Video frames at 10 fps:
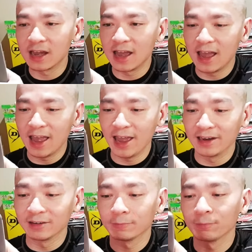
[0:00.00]
And
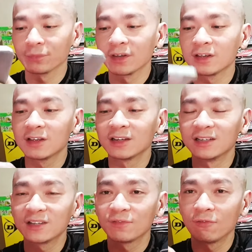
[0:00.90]

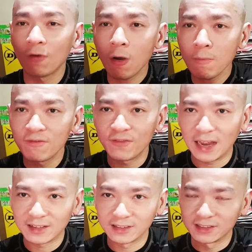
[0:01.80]
this form
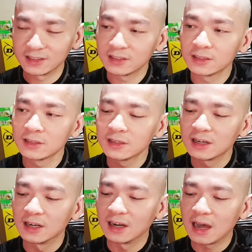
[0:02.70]
factor
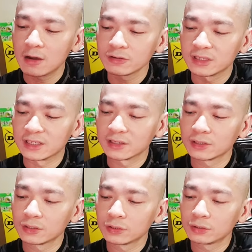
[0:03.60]
allows it
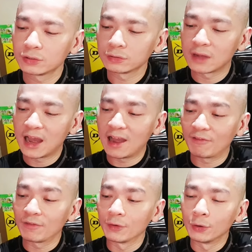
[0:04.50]
to
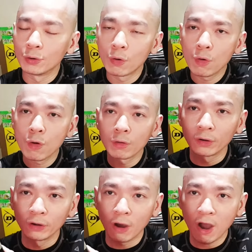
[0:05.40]
have no
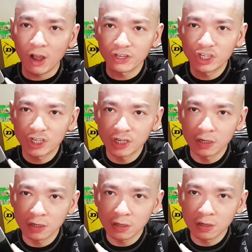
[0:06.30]
notch
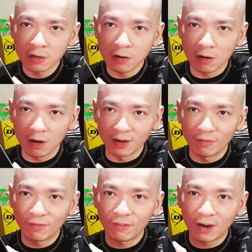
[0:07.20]
on the
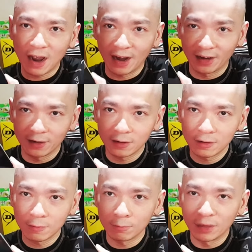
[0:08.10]
front
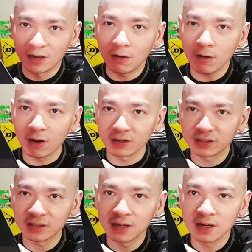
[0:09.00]

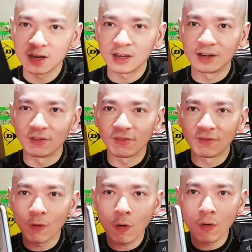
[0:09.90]
because the
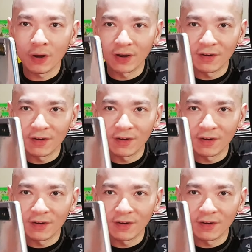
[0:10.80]
phone